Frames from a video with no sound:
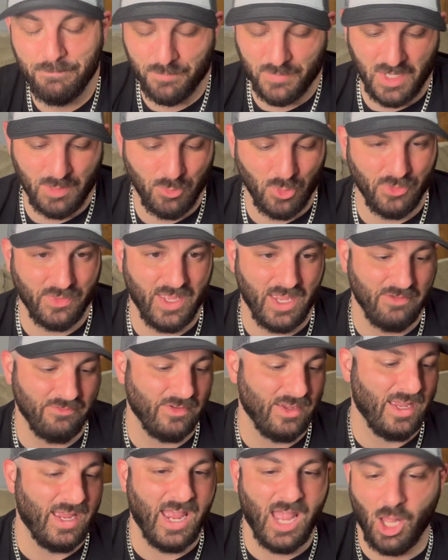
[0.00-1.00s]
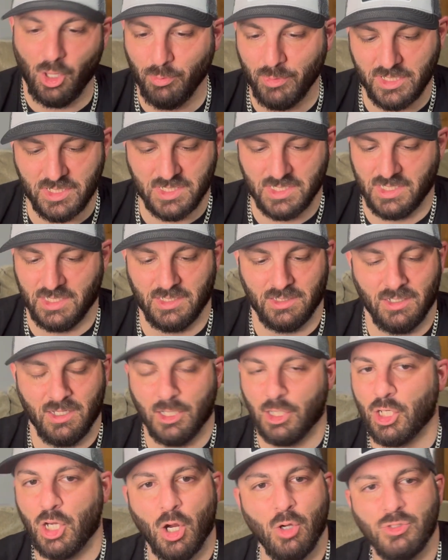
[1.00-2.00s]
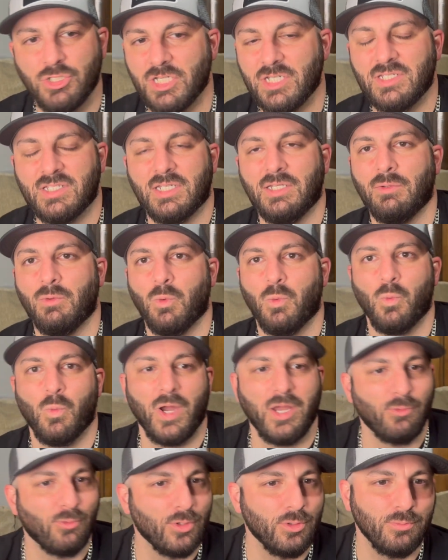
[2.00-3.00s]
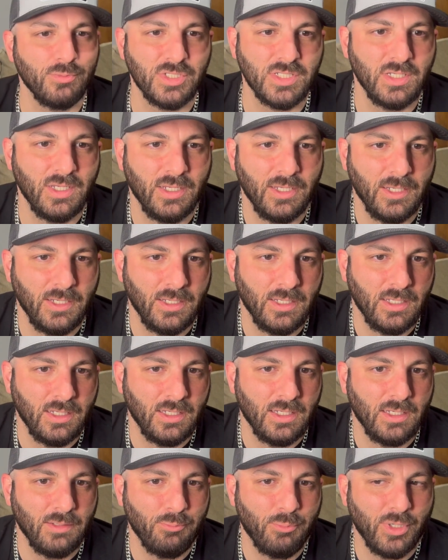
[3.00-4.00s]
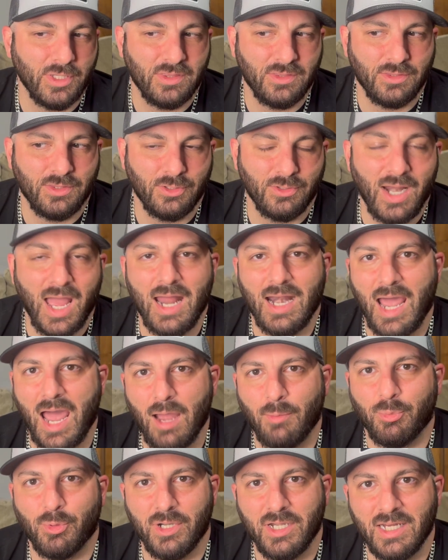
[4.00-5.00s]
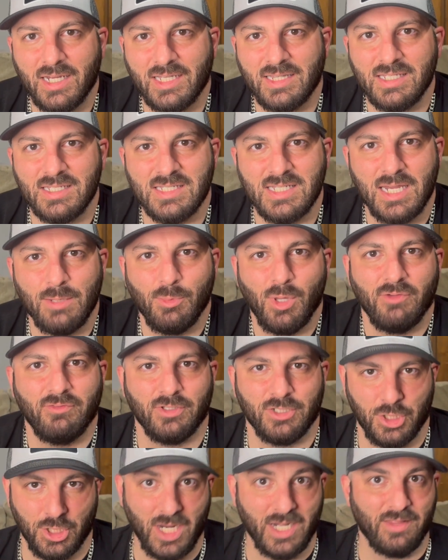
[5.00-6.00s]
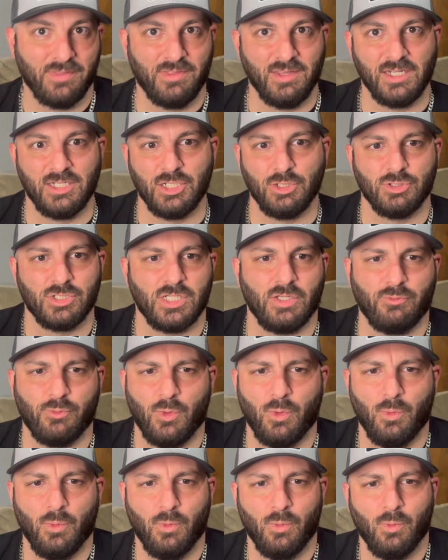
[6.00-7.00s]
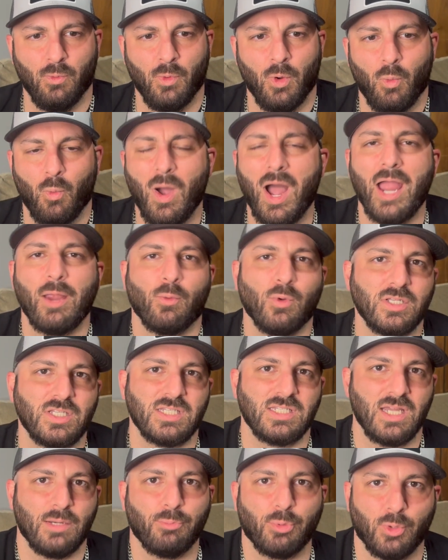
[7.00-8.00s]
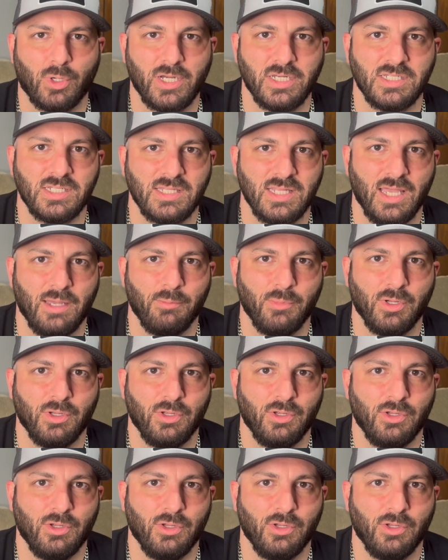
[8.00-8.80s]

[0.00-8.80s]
They both have helmets and coaches and weight rooms, but they're not operating at the same level. And you got to think to yourself, well, why? What separates them